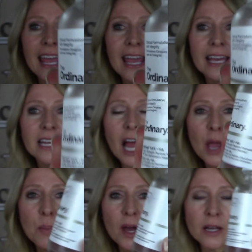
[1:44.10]
And I
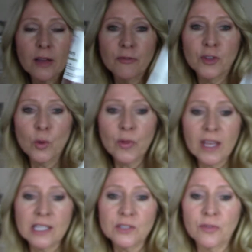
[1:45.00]
bought a few
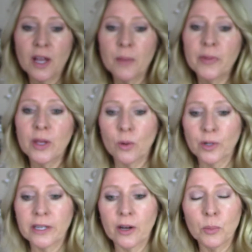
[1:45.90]
things from the
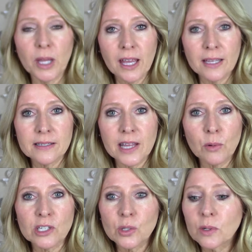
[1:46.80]
Ordinary because they
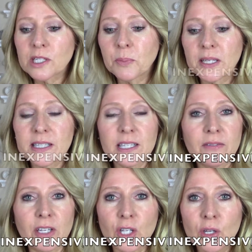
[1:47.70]
were so expensive
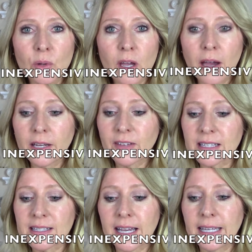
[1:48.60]
and new and kind of
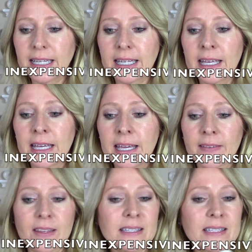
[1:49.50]
exciting.
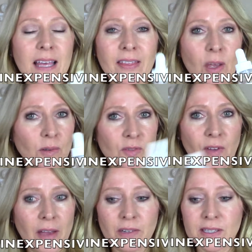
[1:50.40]
This, I think, was
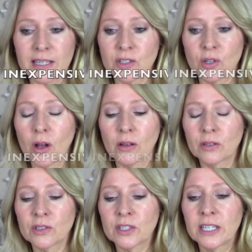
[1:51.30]
$5 or
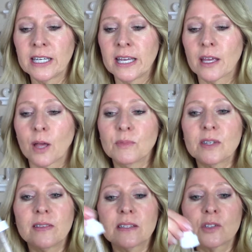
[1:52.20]
$6. Comes
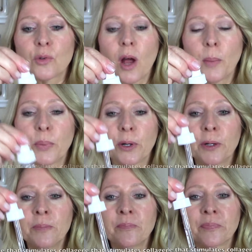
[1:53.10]
in this dropper,